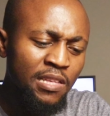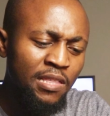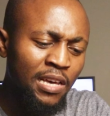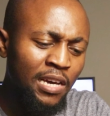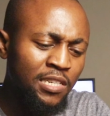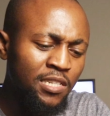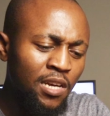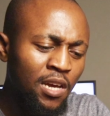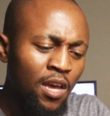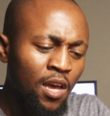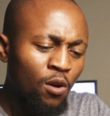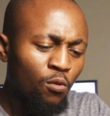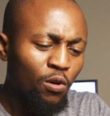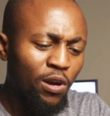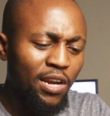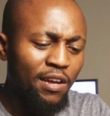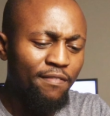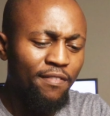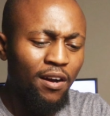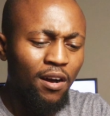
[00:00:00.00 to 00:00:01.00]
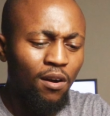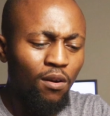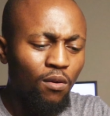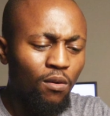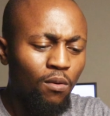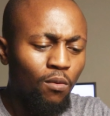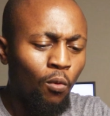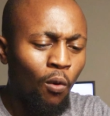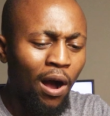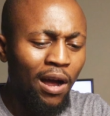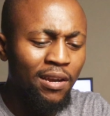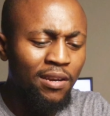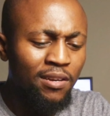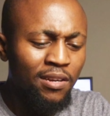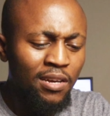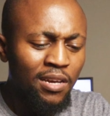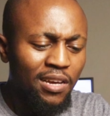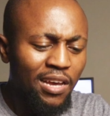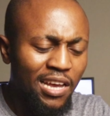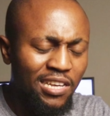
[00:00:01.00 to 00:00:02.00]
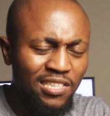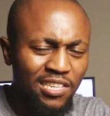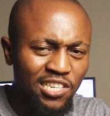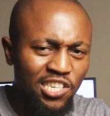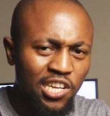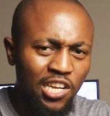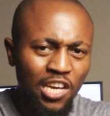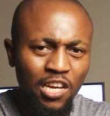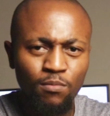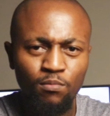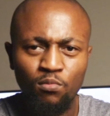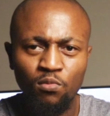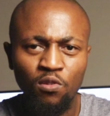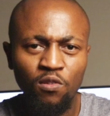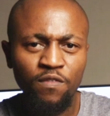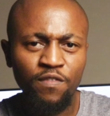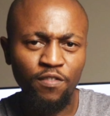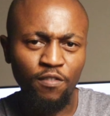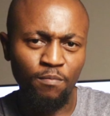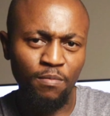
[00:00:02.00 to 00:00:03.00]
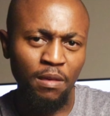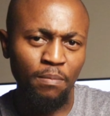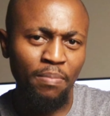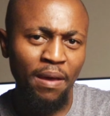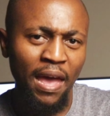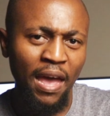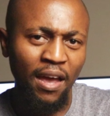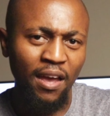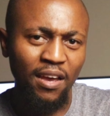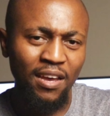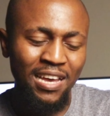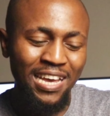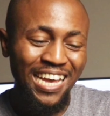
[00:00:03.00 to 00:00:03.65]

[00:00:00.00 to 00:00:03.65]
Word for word: that whenever one is actually removed from the pack,